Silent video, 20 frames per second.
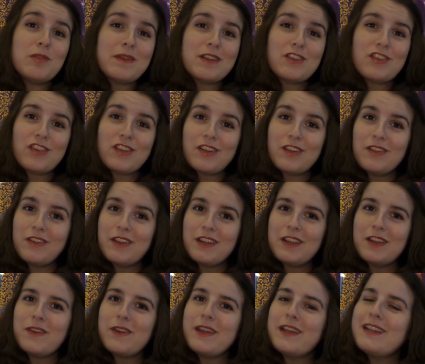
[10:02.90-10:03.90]
to my channel
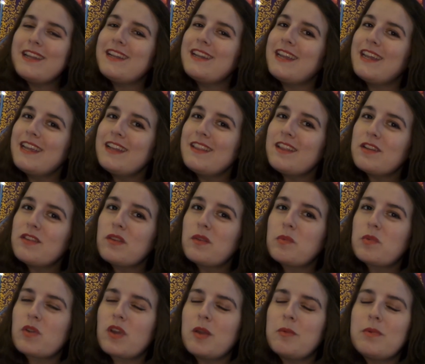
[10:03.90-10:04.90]
and go ahead and hit that
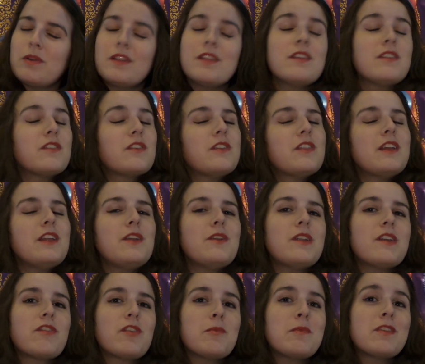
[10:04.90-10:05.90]
subscribe button so that you
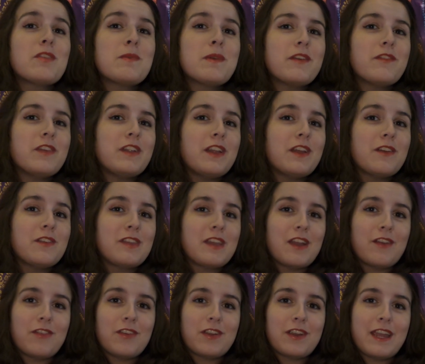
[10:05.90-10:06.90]
never miss my videos
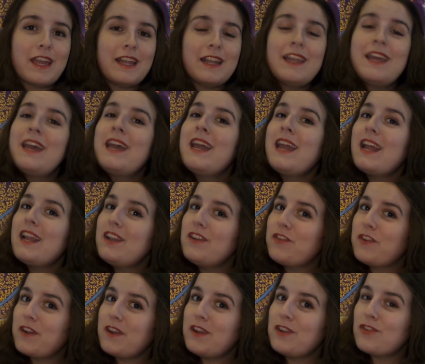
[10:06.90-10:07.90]
ever again. And
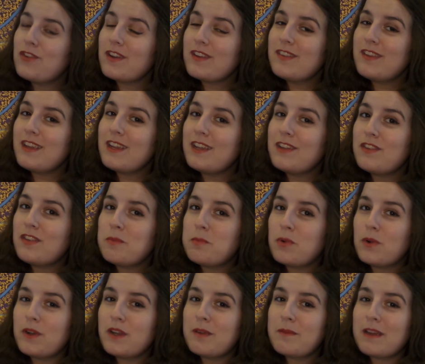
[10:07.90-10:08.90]
if you're interested in
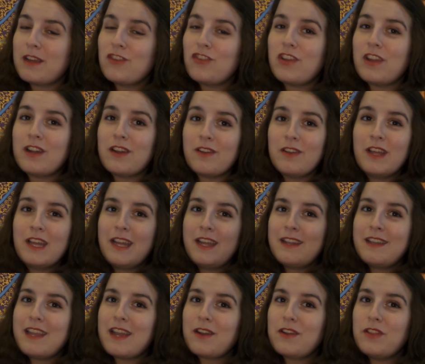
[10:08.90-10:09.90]
supporting my channel,
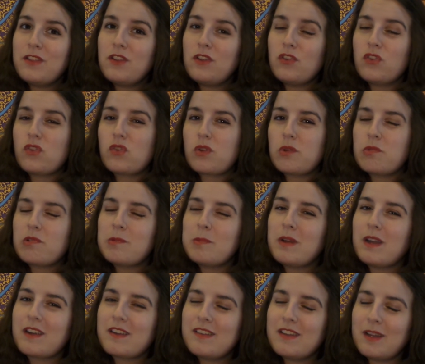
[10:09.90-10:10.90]
down in the description
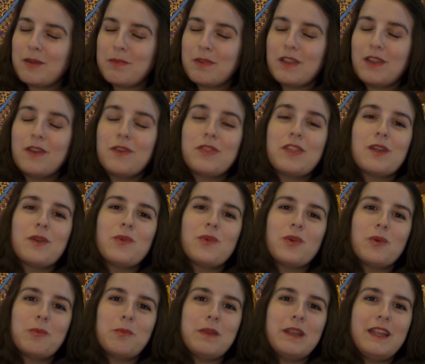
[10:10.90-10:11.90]
box down below, there
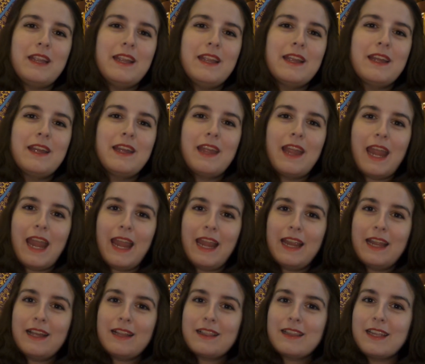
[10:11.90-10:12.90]
will be
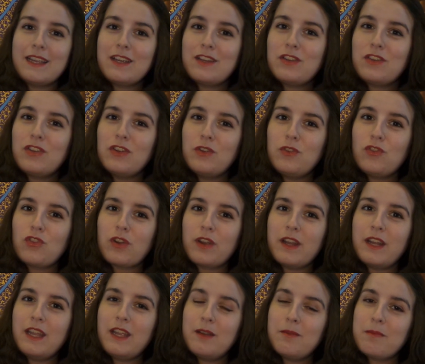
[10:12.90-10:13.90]
a link to
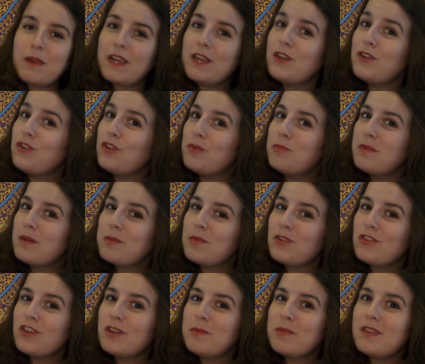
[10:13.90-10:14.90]
join in my YouTube
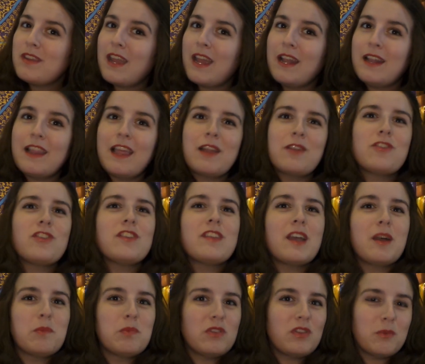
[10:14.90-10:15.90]
memberships and that just
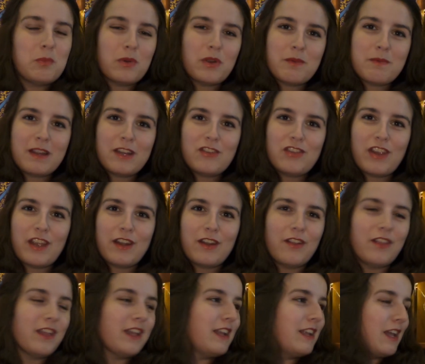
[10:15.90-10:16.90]
helps support my
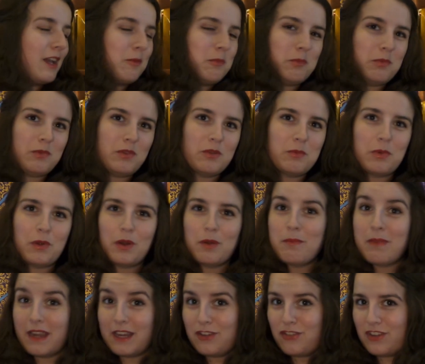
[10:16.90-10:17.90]
channel and help
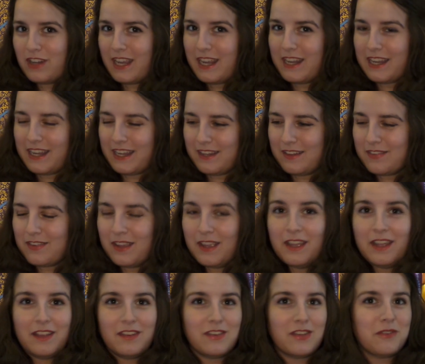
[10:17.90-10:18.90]
support my shenanigans.
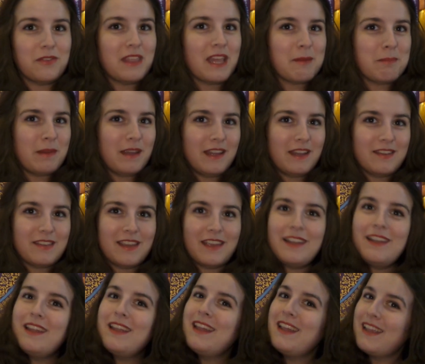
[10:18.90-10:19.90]
So that being
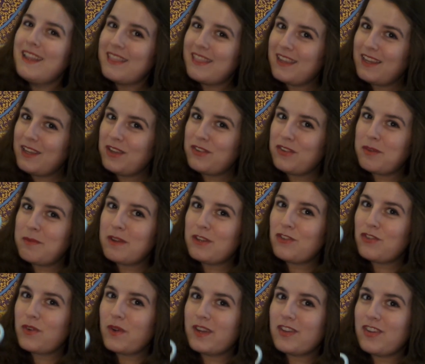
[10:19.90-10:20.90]
said, thank you so
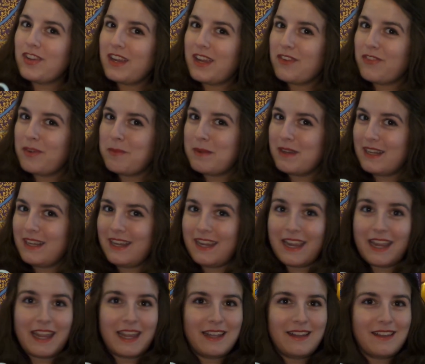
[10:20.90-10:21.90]
much for watching everybody
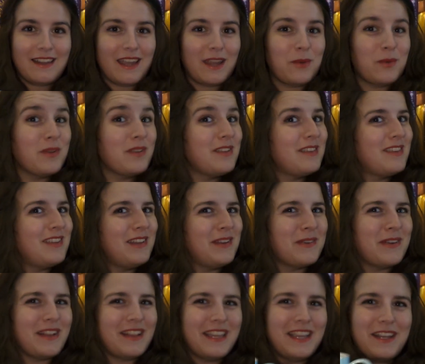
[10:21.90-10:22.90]
and I will see
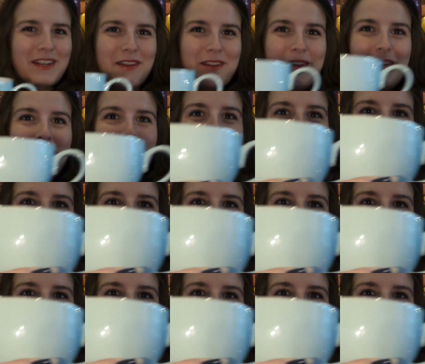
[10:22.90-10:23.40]
you all later.